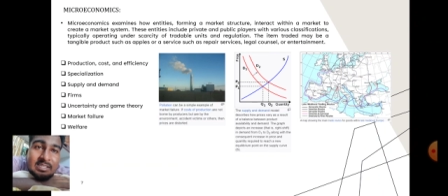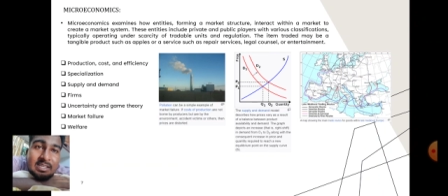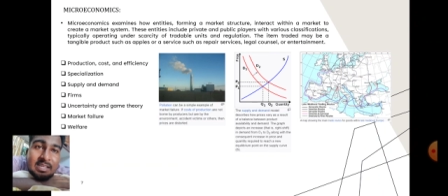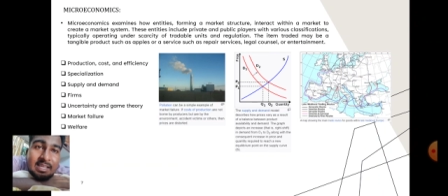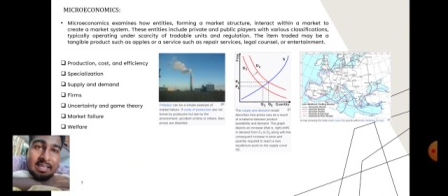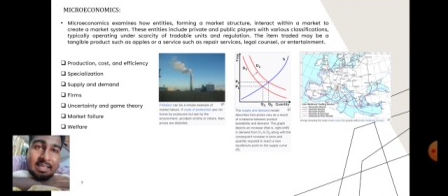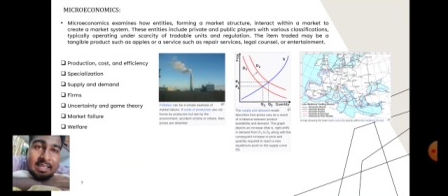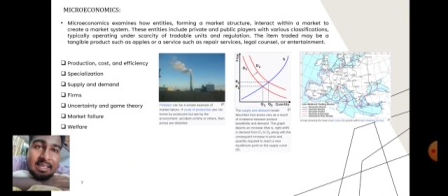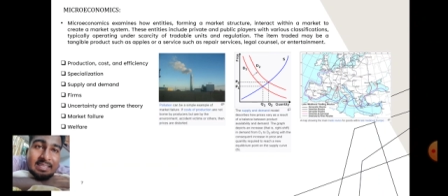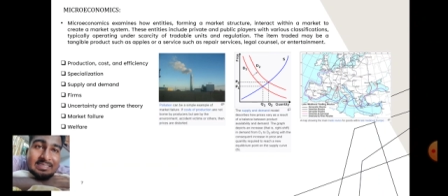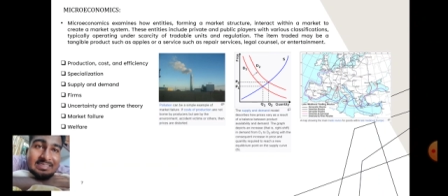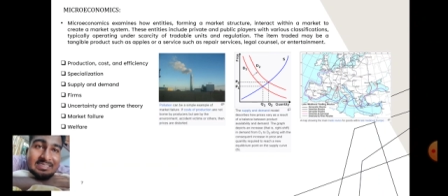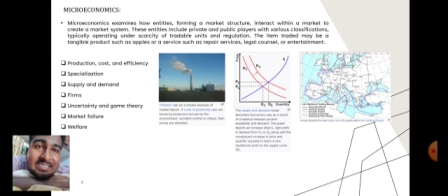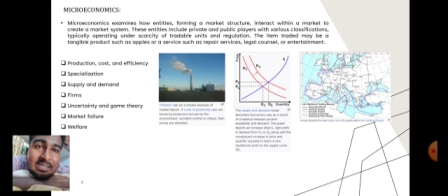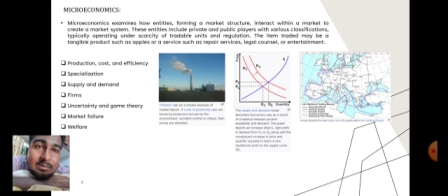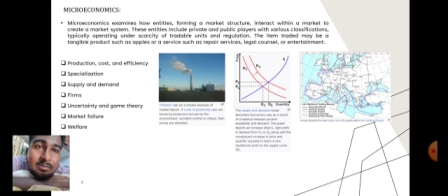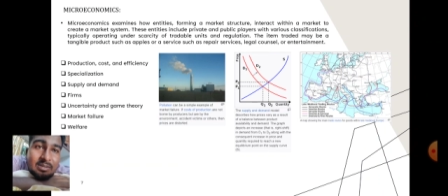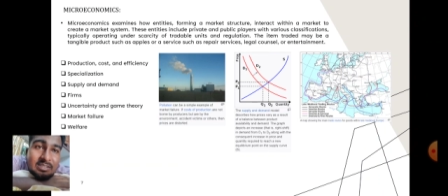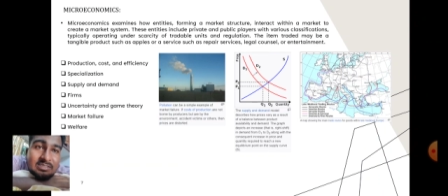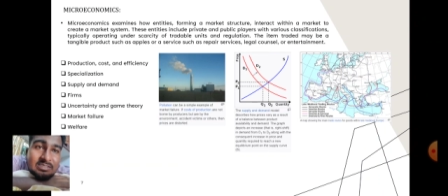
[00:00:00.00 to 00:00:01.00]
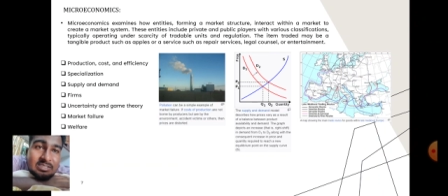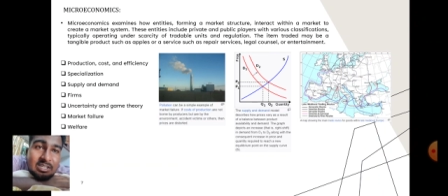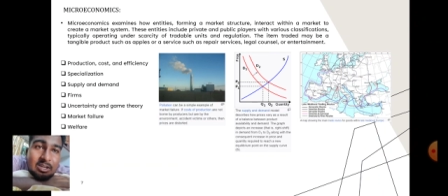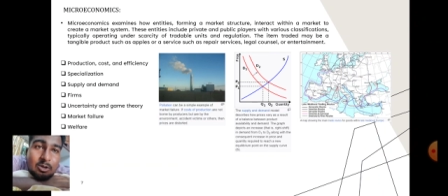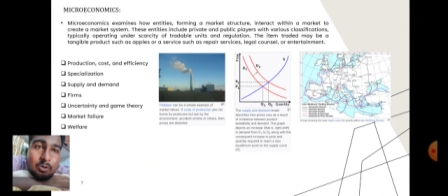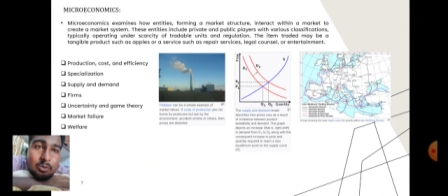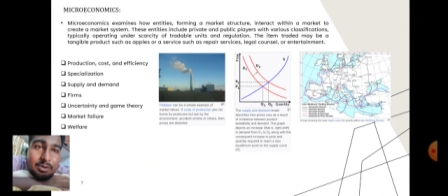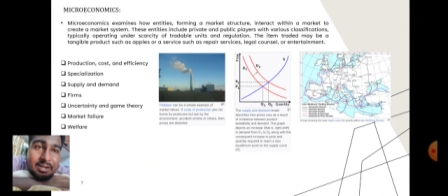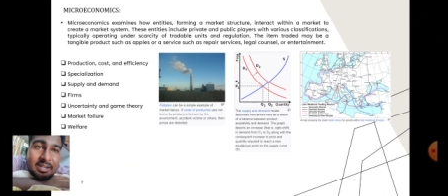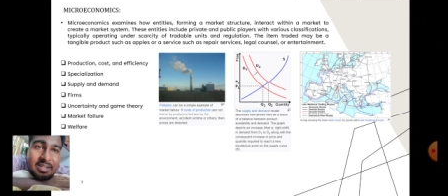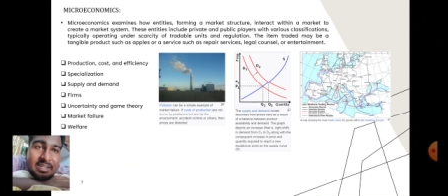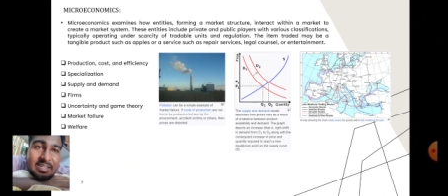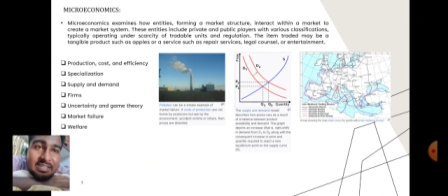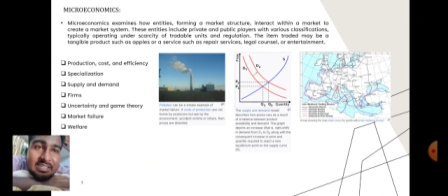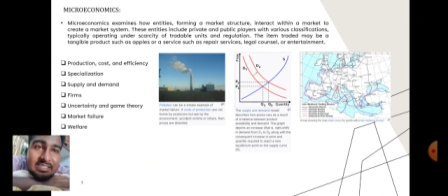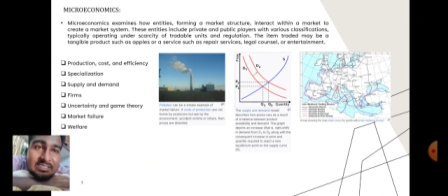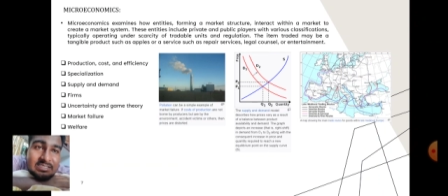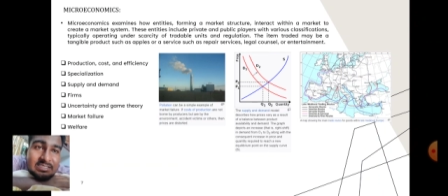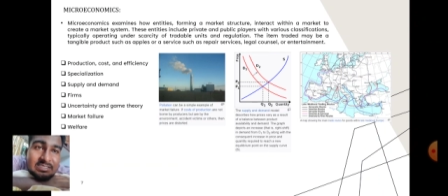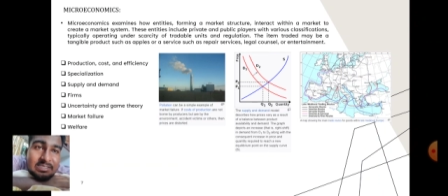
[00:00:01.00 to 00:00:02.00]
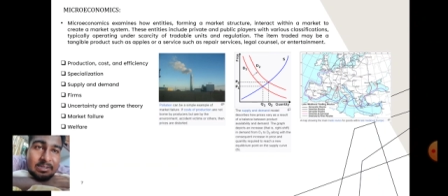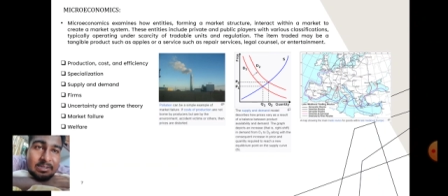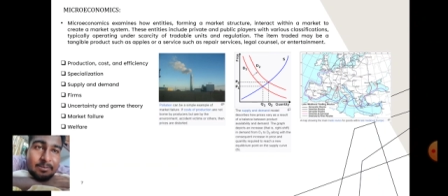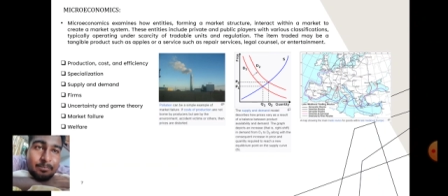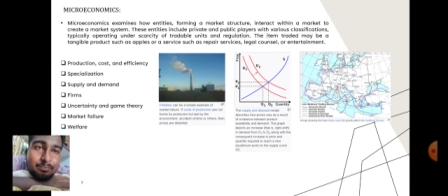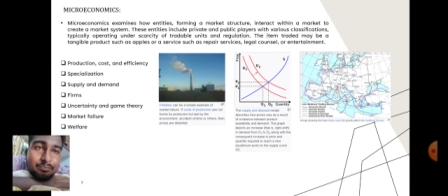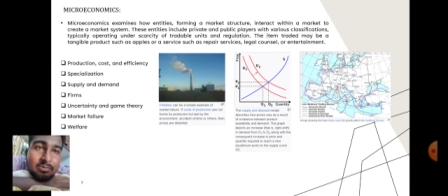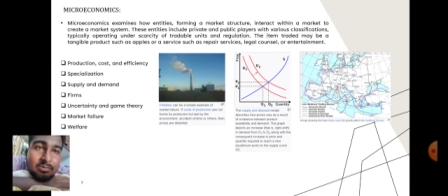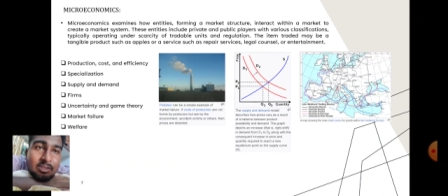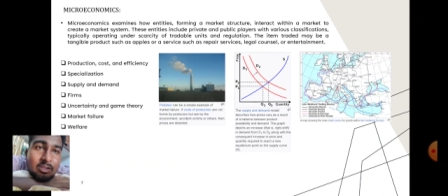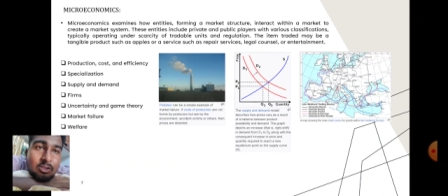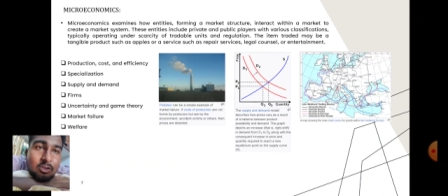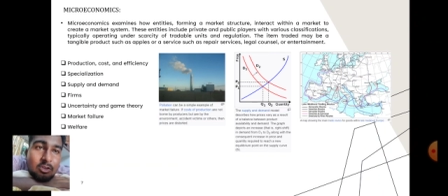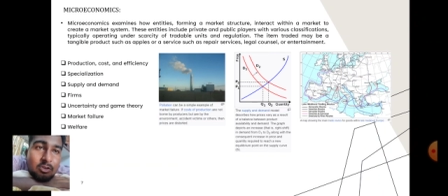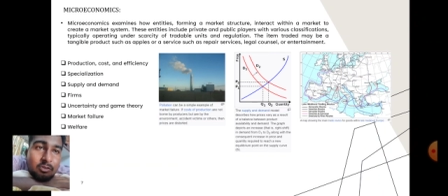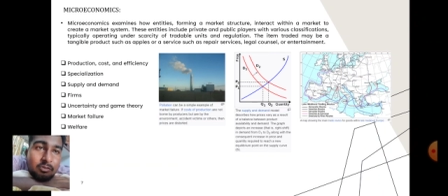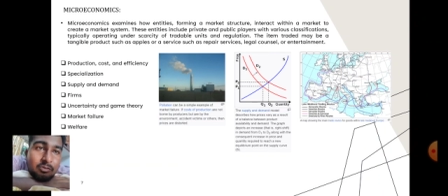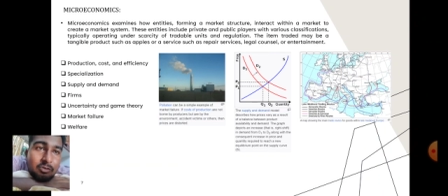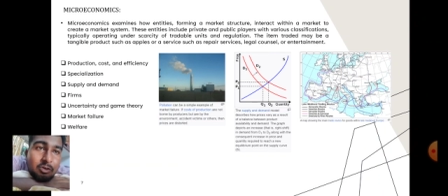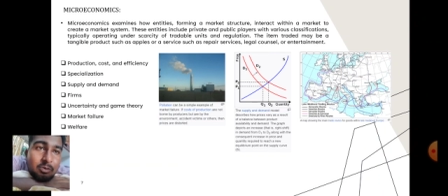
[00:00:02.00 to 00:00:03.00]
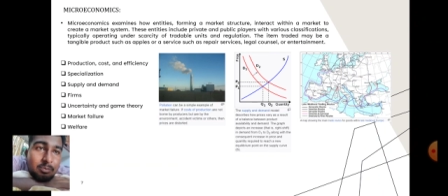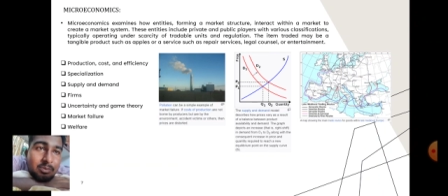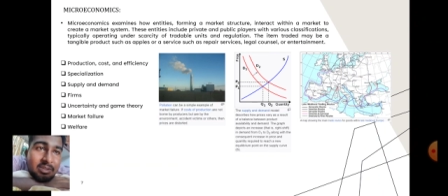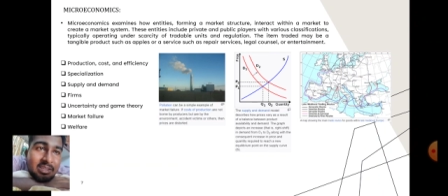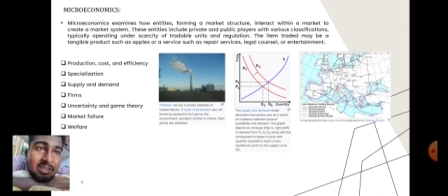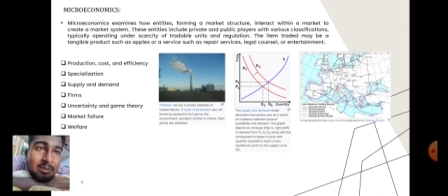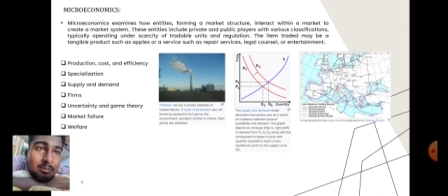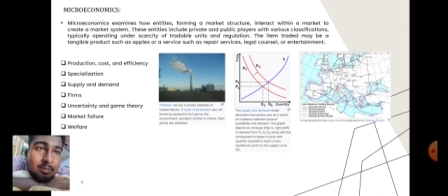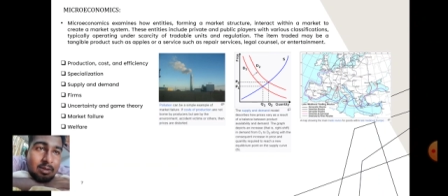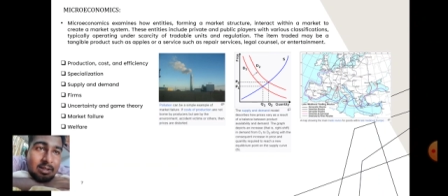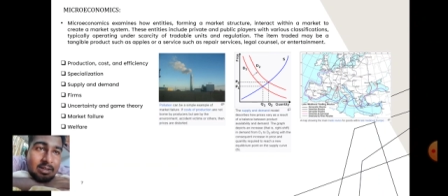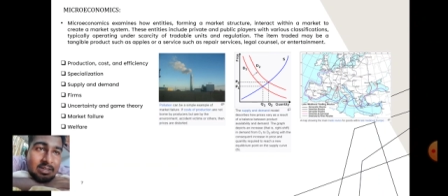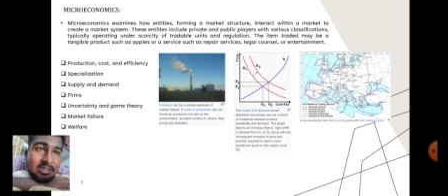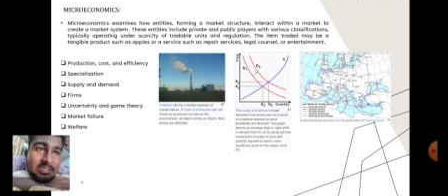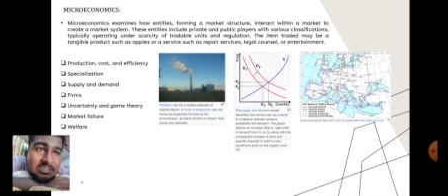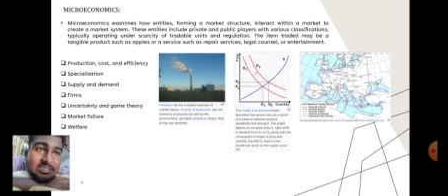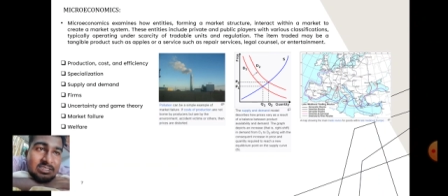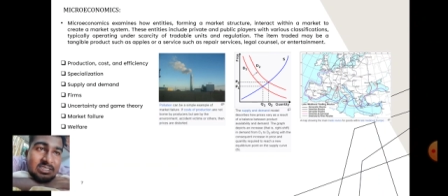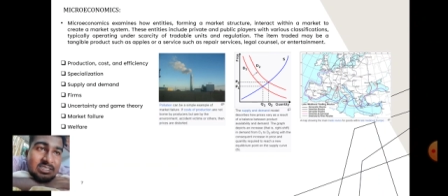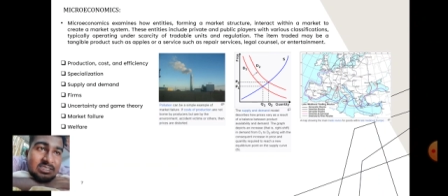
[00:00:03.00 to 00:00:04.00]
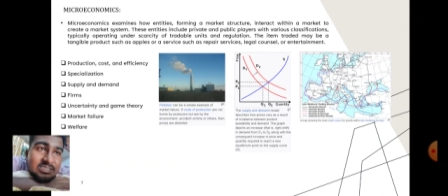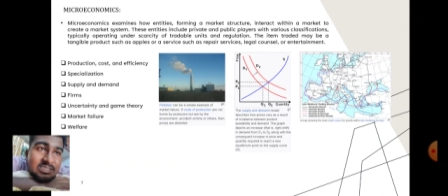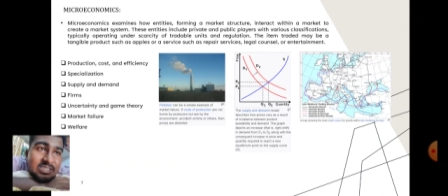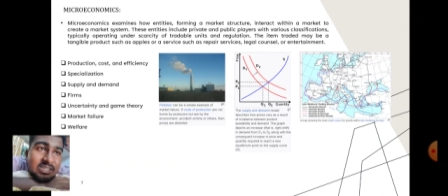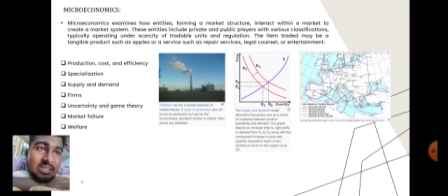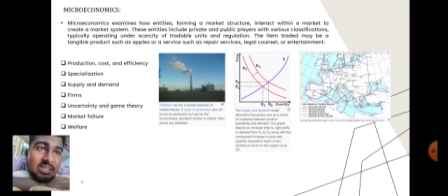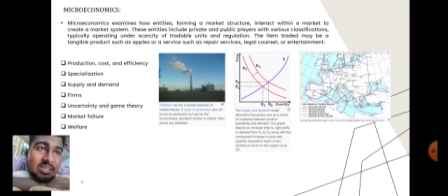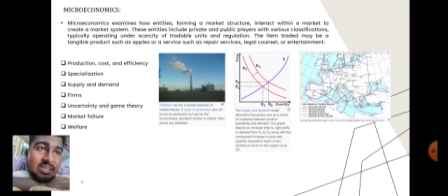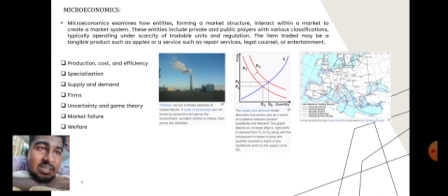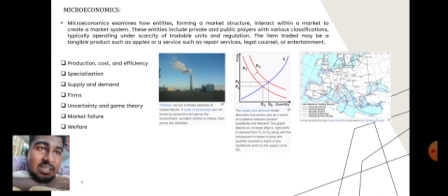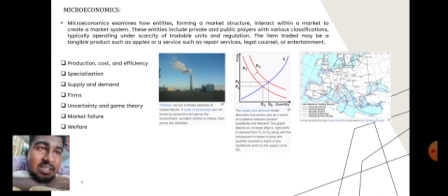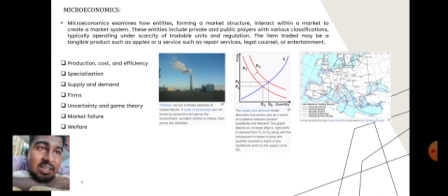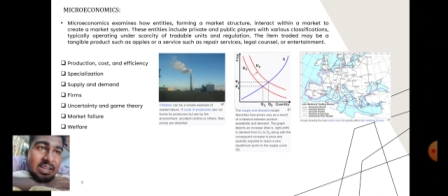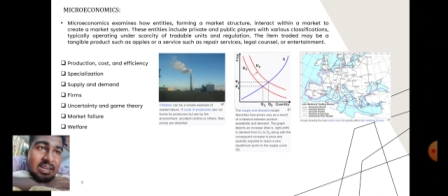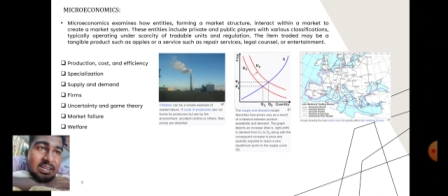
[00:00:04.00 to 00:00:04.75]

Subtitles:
examines how entities forming a market structure interact